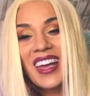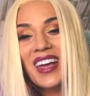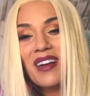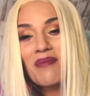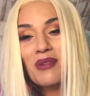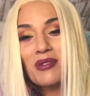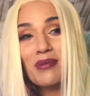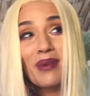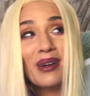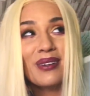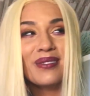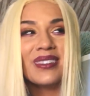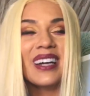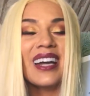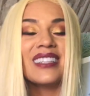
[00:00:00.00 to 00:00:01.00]
The
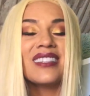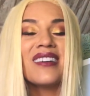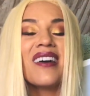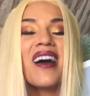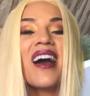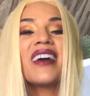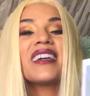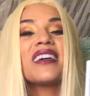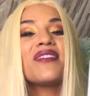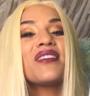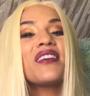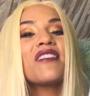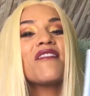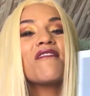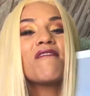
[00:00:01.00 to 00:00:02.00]
reMarkable, guys. I give
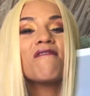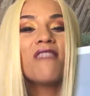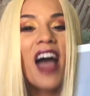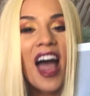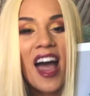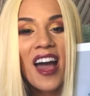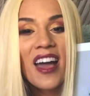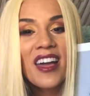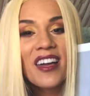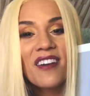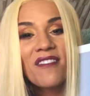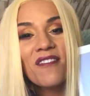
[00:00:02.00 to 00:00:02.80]
it 5